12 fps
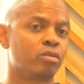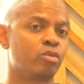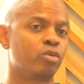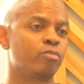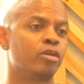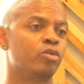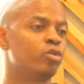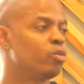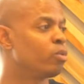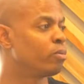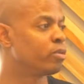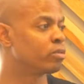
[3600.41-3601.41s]
hood men,
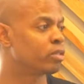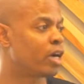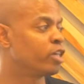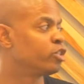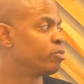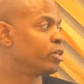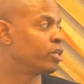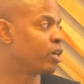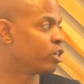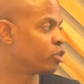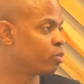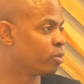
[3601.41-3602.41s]
women, conjure men,
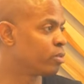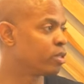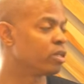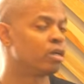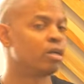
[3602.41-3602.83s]
conjure women.